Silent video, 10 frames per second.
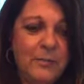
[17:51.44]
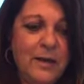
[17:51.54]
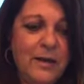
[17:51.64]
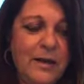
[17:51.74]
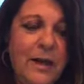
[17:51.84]

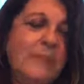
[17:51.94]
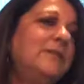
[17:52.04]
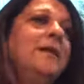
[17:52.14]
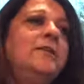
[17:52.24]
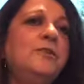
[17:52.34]
But I'm
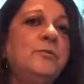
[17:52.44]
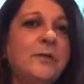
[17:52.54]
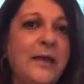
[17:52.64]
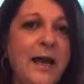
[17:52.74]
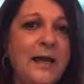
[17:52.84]
saying just
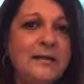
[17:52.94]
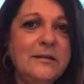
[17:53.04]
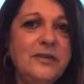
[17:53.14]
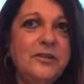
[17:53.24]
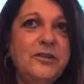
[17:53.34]
relax
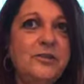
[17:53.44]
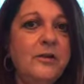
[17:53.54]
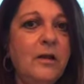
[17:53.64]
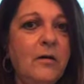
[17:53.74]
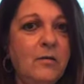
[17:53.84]
and just
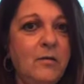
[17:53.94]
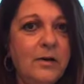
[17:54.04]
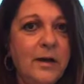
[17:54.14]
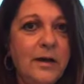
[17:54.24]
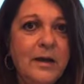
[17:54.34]
know.
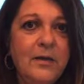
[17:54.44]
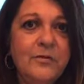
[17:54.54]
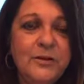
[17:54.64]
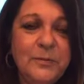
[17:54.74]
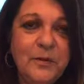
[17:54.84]
If
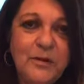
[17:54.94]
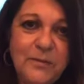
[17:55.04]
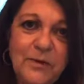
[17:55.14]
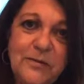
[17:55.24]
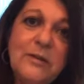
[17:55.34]
you're supposed to
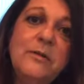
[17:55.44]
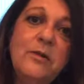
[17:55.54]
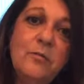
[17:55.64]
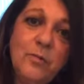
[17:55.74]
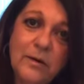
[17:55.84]
be with somebody,
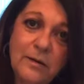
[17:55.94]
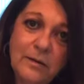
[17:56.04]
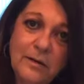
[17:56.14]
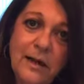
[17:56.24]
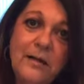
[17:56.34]
you
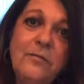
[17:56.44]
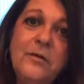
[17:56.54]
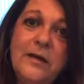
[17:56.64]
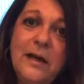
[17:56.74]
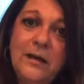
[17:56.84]
will. And if
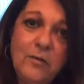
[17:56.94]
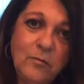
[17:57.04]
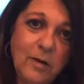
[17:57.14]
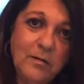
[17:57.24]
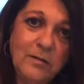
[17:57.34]
you're not, you
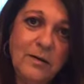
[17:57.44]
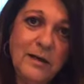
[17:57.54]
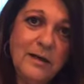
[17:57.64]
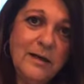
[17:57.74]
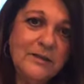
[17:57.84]
won't.
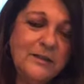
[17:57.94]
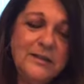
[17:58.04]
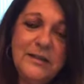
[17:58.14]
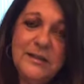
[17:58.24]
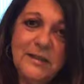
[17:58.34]
It's
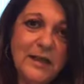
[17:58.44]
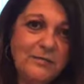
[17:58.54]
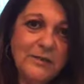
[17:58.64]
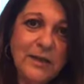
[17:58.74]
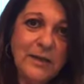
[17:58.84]
just this
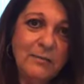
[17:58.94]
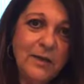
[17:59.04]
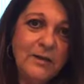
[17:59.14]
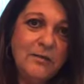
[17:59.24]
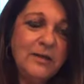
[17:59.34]
lifetime
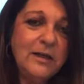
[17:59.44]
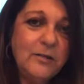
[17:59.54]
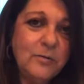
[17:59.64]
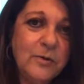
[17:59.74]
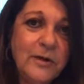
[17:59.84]
and you can
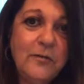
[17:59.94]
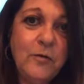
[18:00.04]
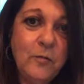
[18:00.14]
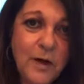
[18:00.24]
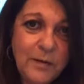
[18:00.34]
get through it. And if
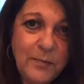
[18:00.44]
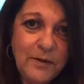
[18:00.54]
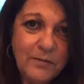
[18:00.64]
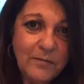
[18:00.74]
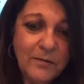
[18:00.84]
you want to
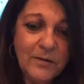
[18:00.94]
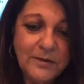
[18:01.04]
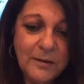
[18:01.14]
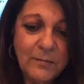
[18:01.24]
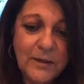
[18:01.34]
be with
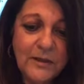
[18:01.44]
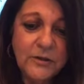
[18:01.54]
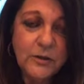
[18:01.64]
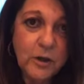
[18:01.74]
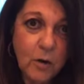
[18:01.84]
somebody,
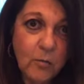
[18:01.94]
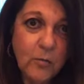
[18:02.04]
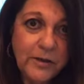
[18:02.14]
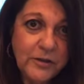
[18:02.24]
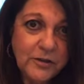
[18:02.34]
don't
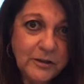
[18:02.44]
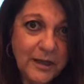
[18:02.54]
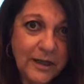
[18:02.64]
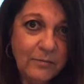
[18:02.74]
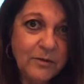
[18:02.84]
waste your
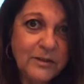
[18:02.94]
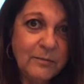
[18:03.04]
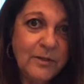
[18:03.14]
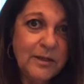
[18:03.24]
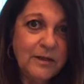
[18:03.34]
time with
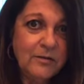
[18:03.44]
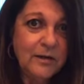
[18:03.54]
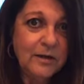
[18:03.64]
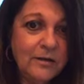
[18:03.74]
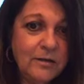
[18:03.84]
somebody that you
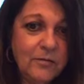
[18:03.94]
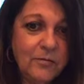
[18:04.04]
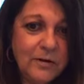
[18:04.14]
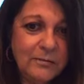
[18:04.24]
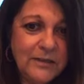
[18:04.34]
a no
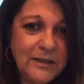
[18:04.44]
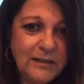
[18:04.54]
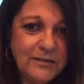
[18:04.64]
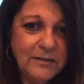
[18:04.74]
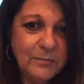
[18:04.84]
from. See
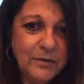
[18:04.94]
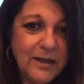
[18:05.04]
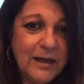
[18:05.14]
how simple?